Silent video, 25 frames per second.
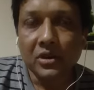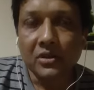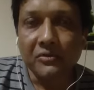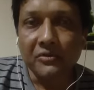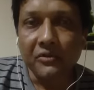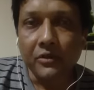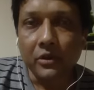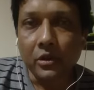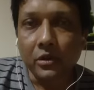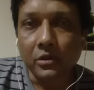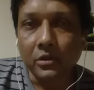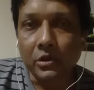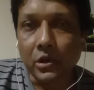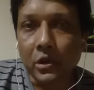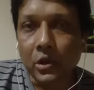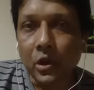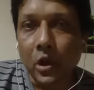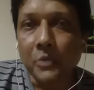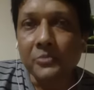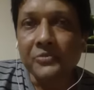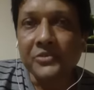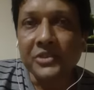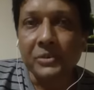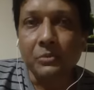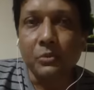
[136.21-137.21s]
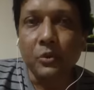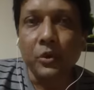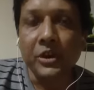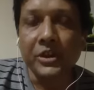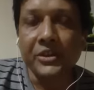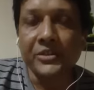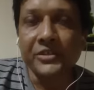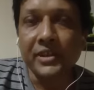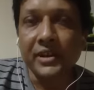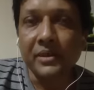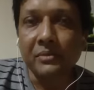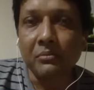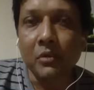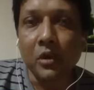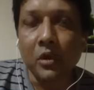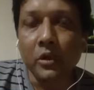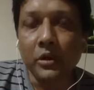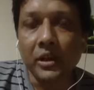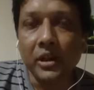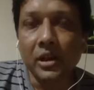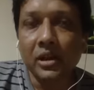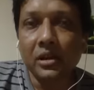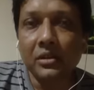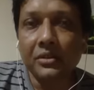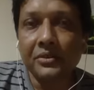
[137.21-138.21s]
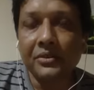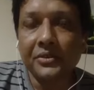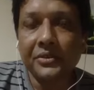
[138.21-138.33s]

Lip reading: for crop simulation model,